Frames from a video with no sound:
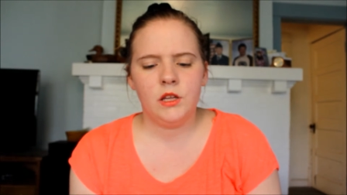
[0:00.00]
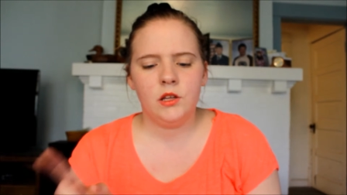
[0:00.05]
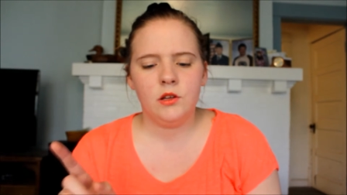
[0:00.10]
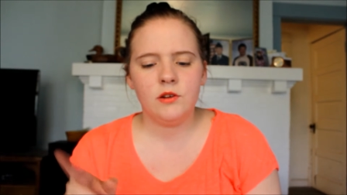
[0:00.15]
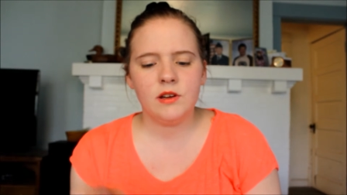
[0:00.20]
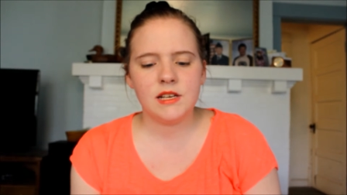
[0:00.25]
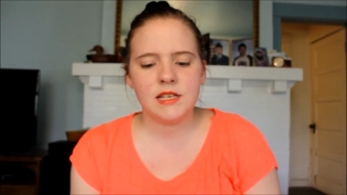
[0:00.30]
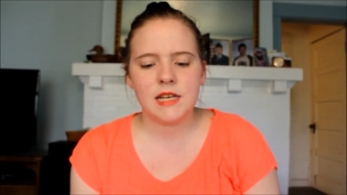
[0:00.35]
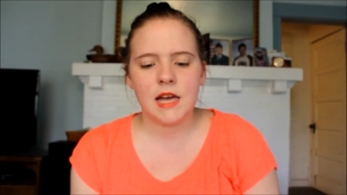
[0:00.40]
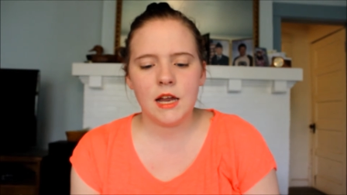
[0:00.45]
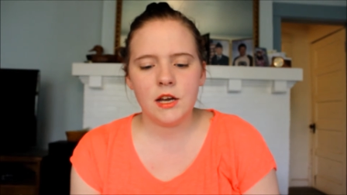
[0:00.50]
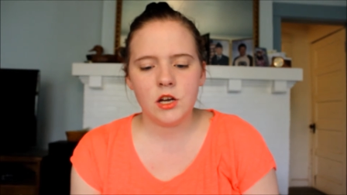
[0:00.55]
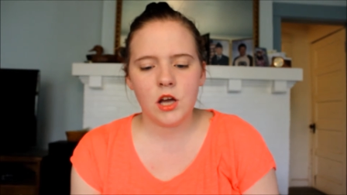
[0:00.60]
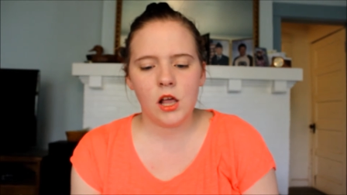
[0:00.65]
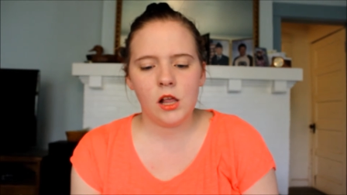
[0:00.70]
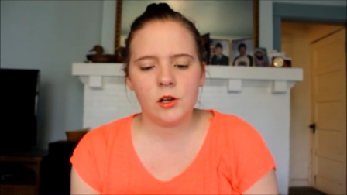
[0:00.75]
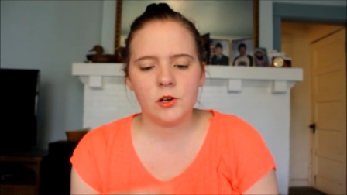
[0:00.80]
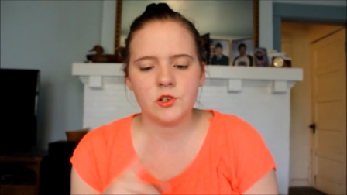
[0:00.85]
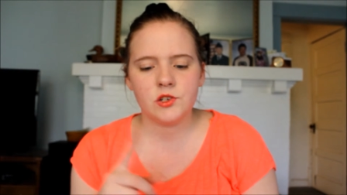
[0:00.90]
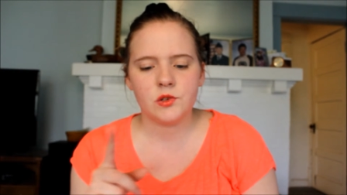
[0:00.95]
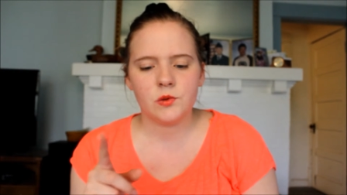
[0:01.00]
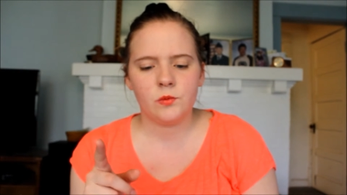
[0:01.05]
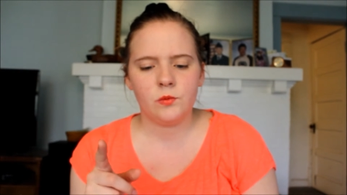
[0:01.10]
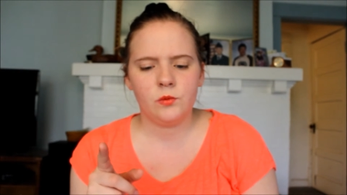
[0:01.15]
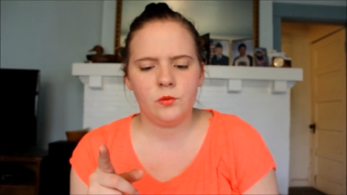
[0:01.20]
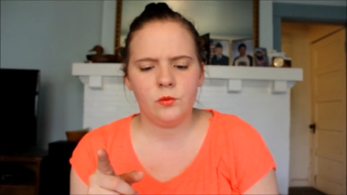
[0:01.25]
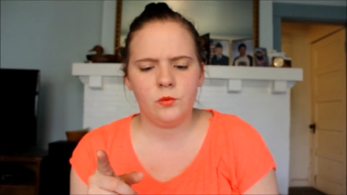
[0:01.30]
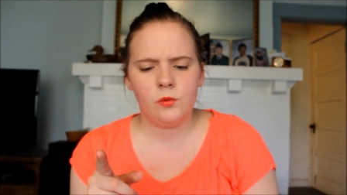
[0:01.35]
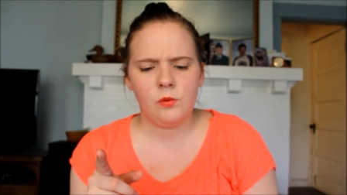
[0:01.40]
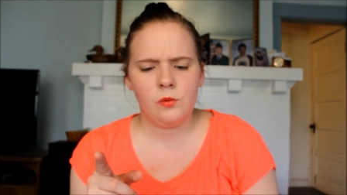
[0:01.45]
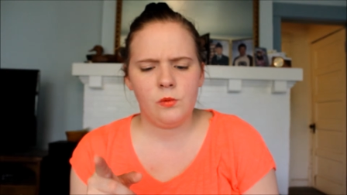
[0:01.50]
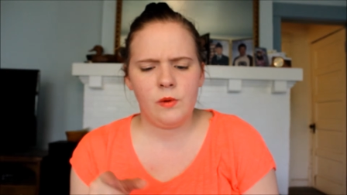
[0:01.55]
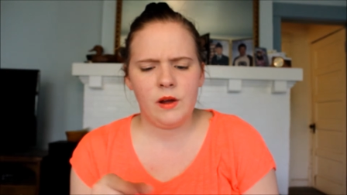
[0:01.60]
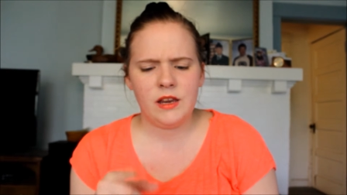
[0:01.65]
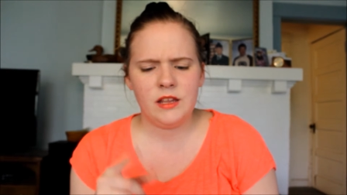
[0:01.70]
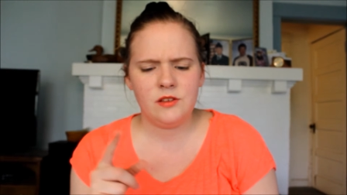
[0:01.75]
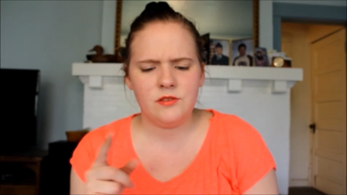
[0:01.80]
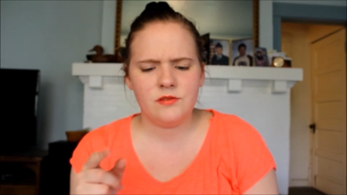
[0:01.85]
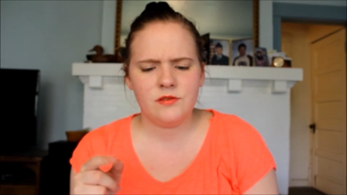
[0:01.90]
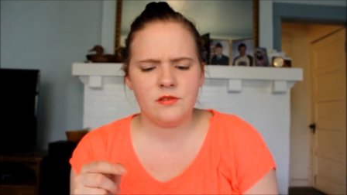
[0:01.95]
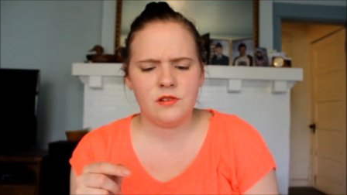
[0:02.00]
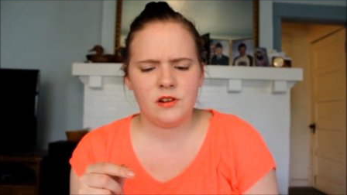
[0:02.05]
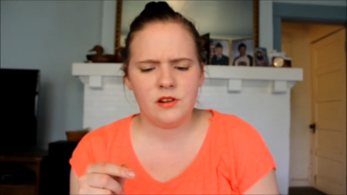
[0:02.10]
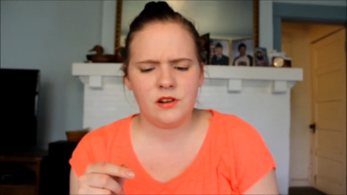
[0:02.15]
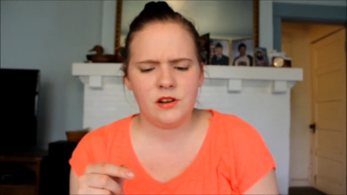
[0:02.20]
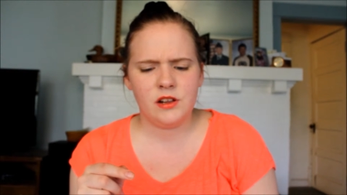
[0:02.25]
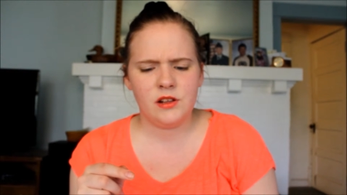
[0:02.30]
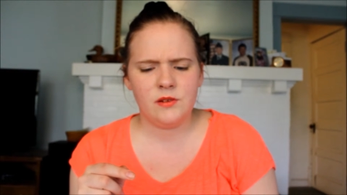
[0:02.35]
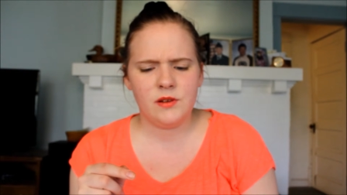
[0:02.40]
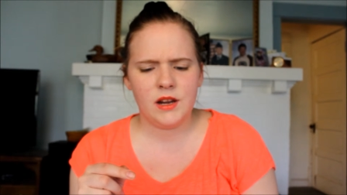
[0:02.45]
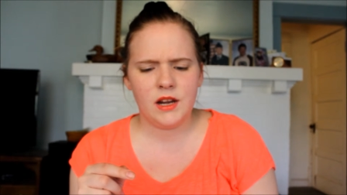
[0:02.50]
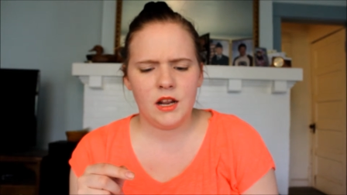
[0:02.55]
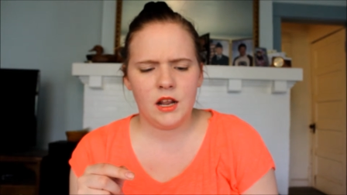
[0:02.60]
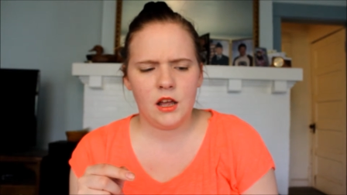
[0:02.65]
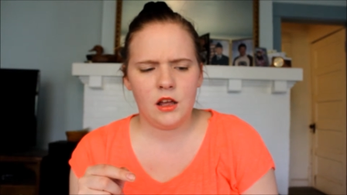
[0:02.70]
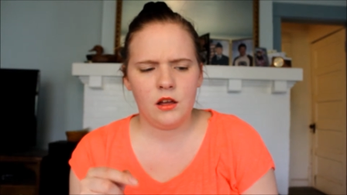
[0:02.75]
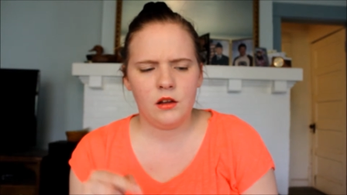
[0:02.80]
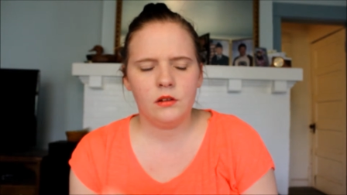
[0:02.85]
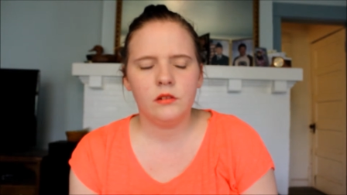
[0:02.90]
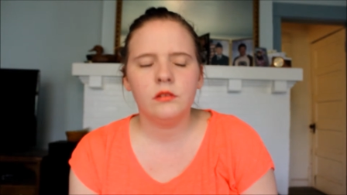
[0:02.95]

you get $10 when you, or you can get,